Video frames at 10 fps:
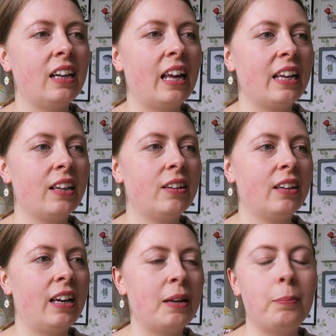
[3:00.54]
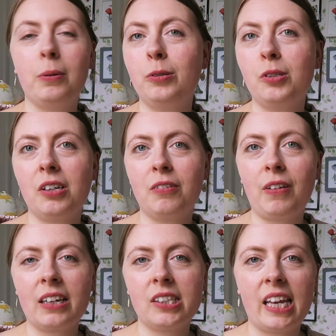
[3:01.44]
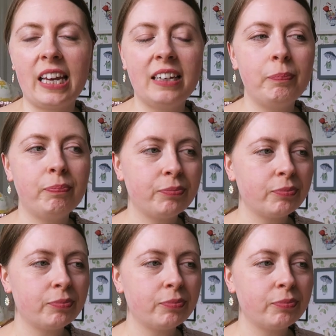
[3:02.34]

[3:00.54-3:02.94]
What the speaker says: like, a booster vaccine,